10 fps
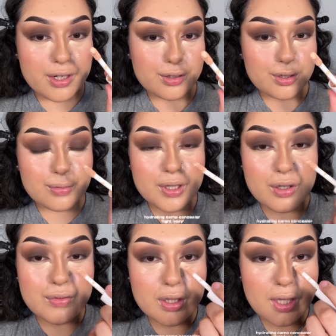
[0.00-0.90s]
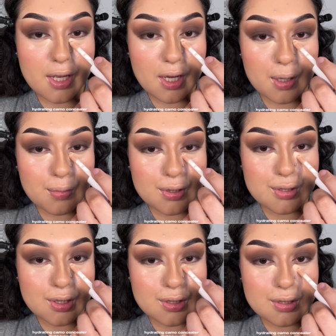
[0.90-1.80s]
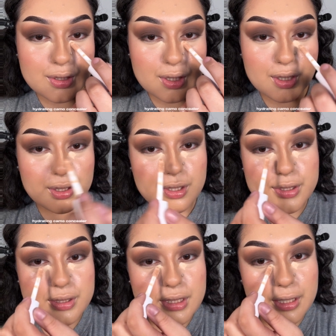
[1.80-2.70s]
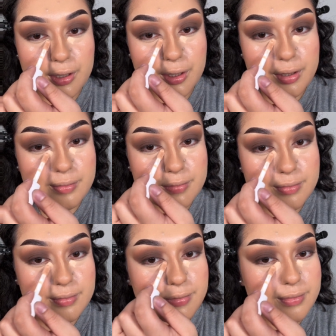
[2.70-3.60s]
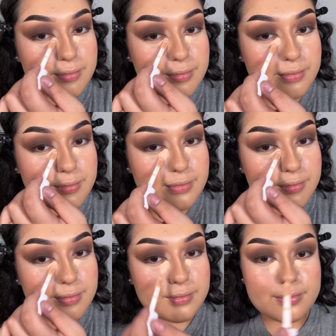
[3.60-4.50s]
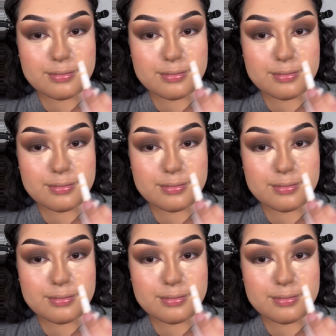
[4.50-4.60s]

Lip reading: little bit of the light ivory just in the center. I'm